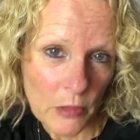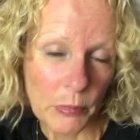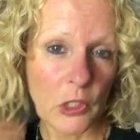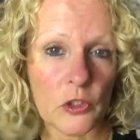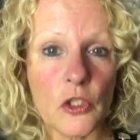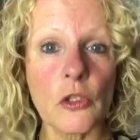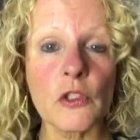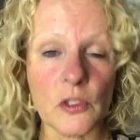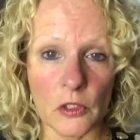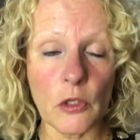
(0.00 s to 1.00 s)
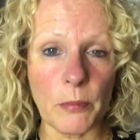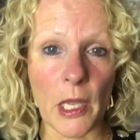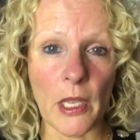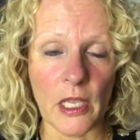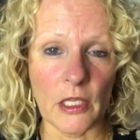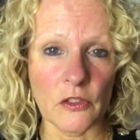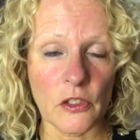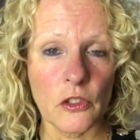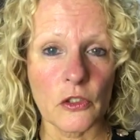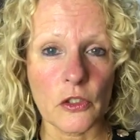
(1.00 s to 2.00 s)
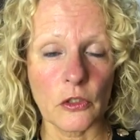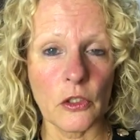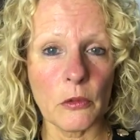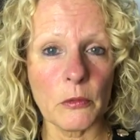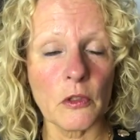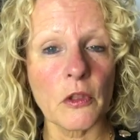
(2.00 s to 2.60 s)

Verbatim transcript: because you, you buy it. So you